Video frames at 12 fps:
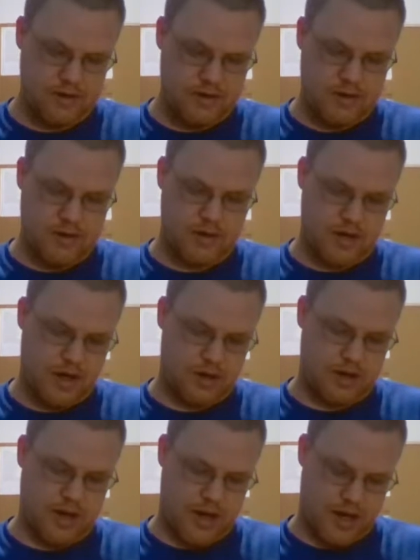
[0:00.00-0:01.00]
And
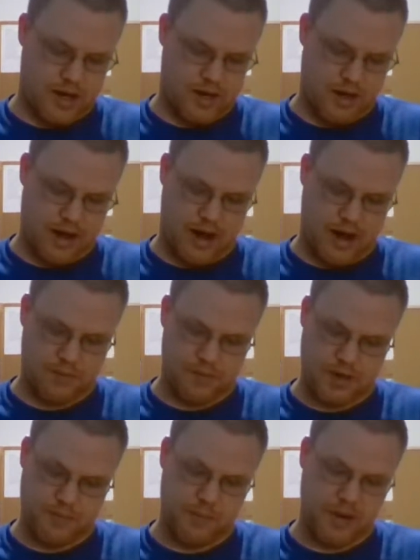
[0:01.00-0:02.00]
then you
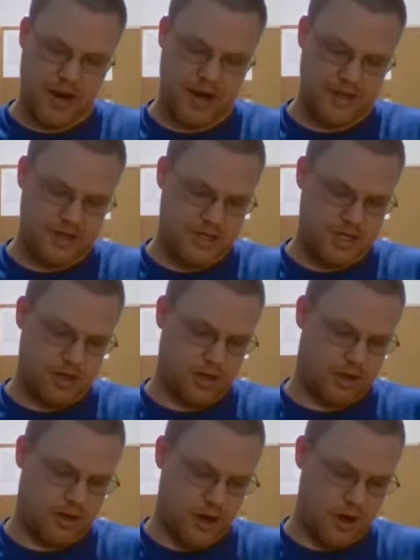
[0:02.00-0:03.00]
bind your
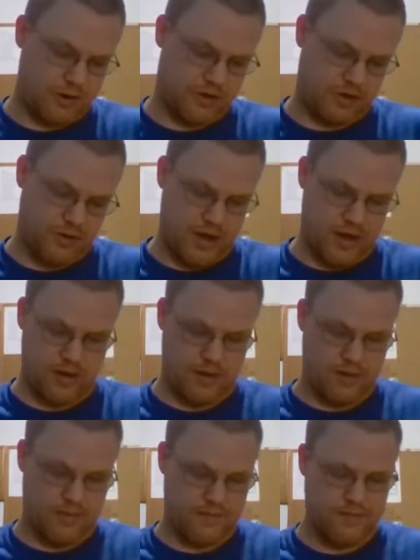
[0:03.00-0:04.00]
car to it, and
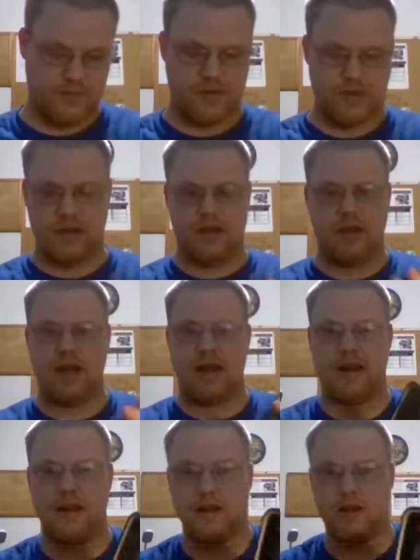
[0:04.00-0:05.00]

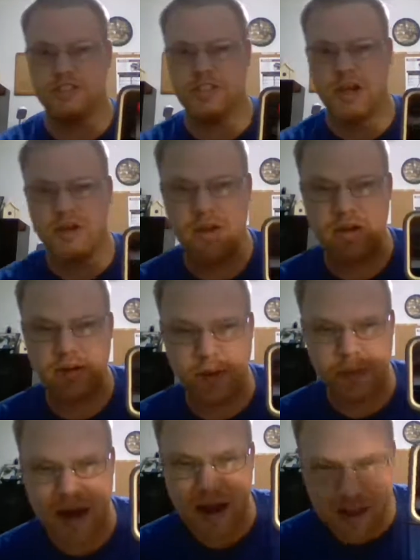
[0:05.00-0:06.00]
it'll show you your
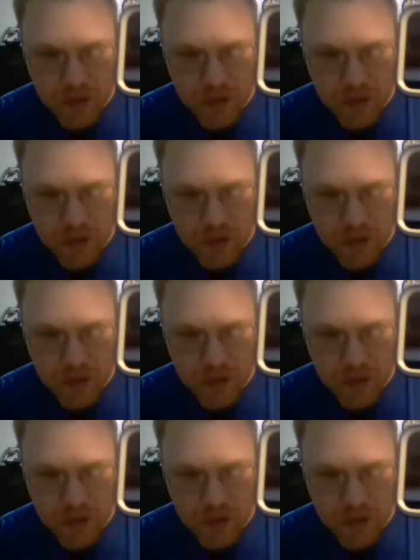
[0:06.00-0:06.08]
miles